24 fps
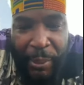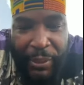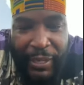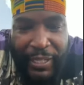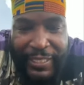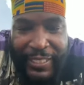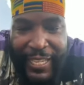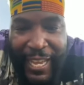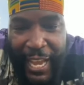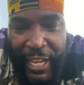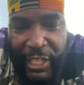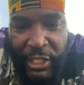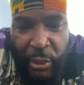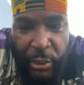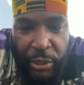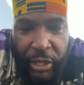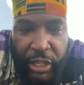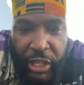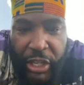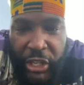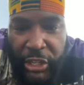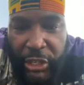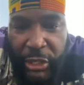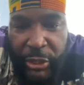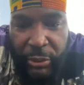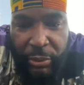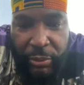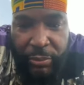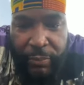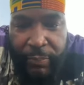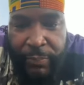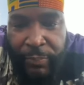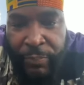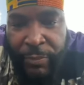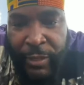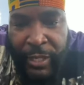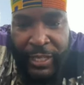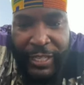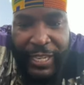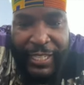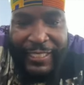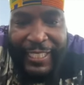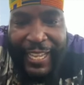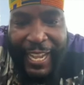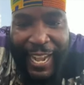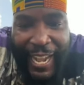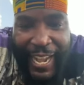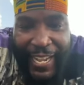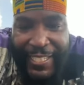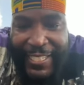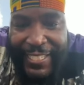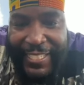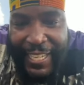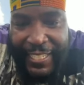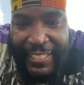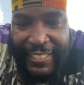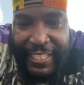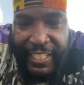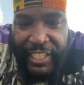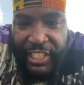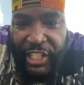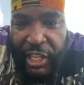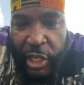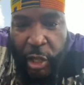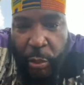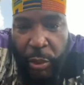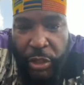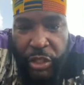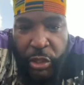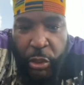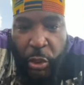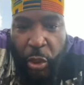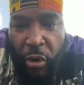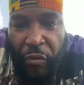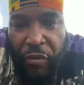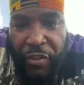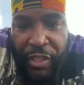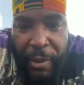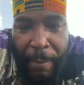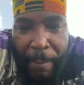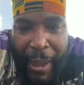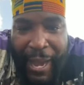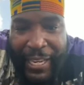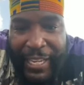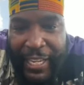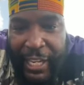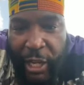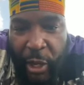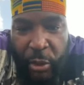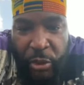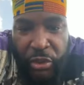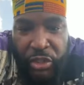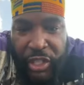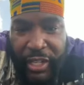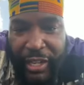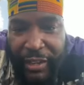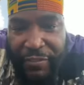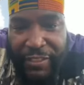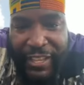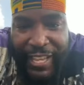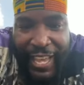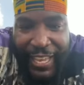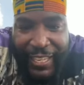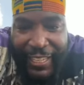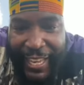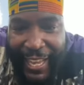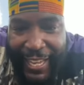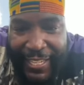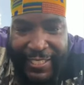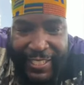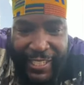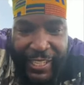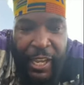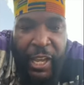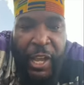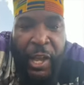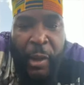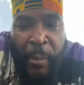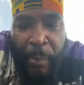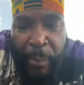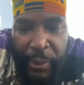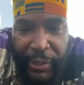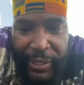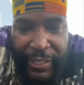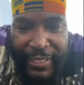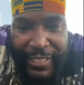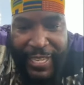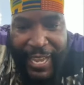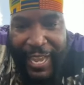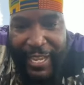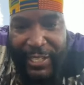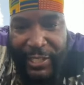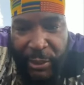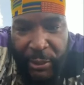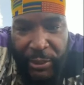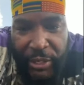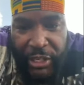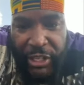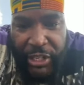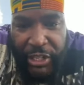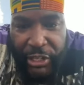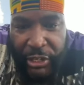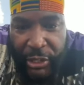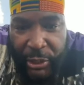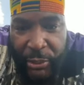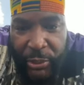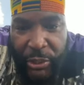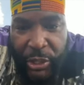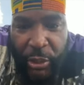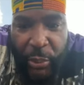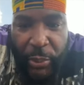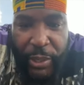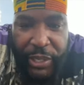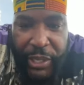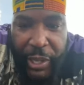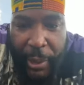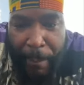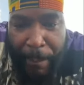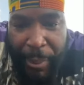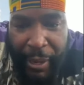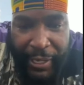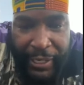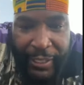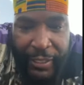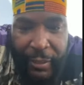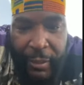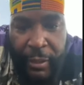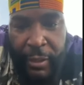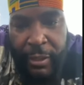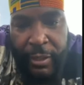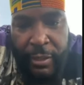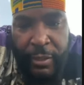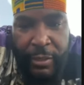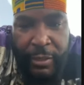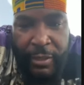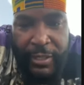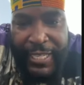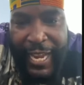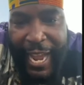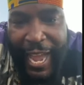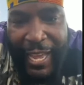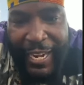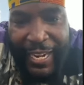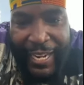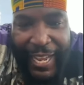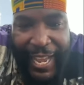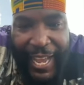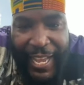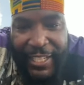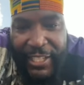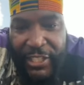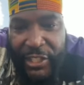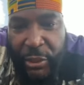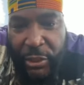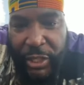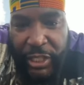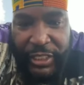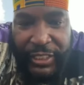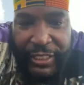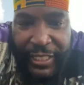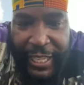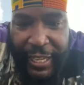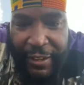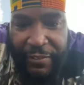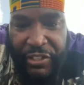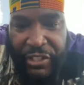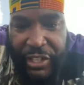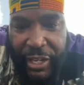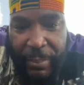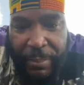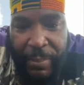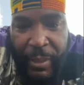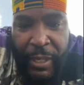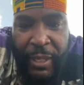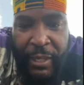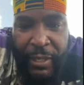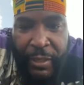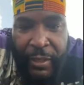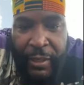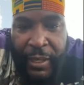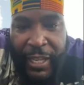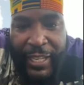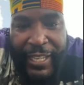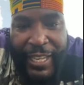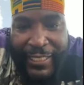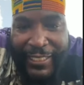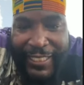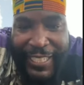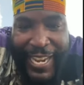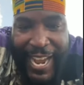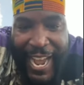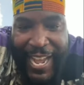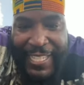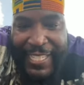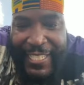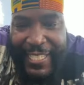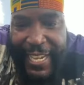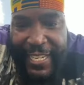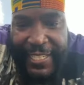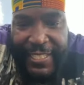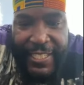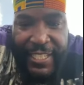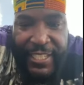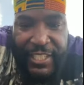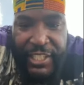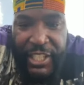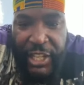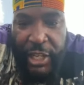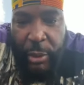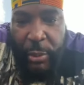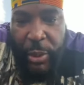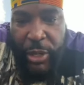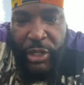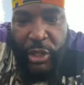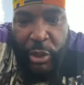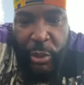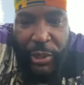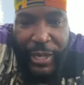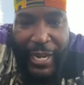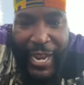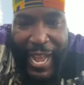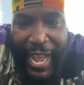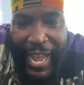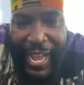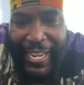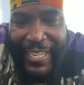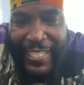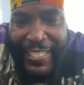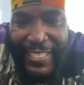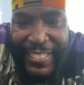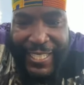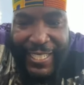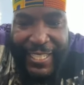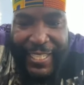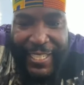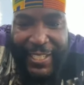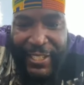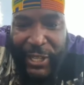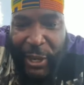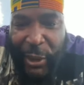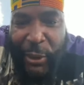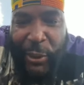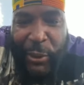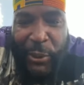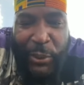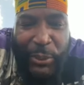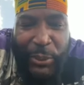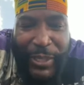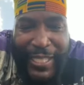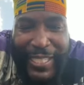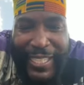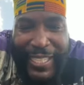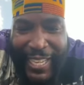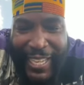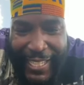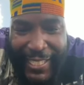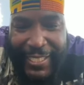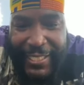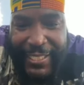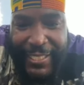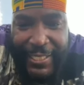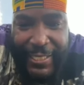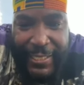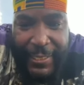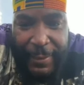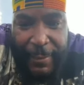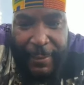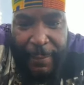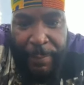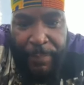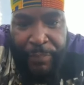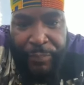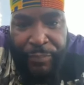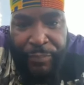Put his ass on a canoe. Let the ancestors deal with you over the mighty ocean of the Atlantic. Put his ass on a canoe, you and your bunny. Tie their ass to the slave ship and let the ancestors deal with you on the high seas. Oh, yes.